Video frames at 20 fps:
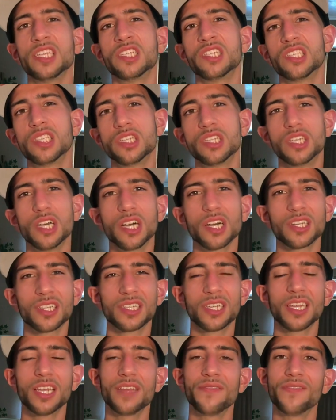it's
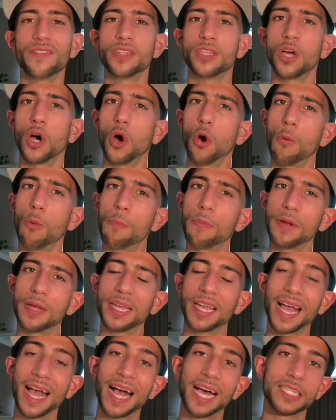seductive. In the opening
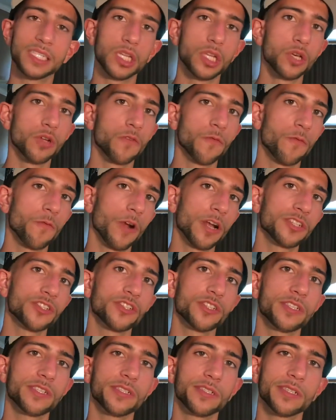it has a little
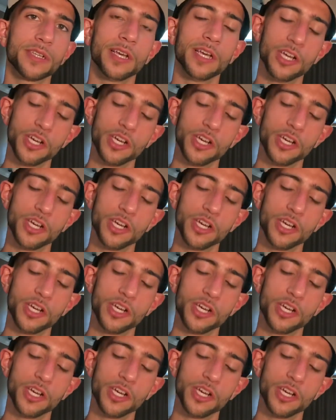freshness.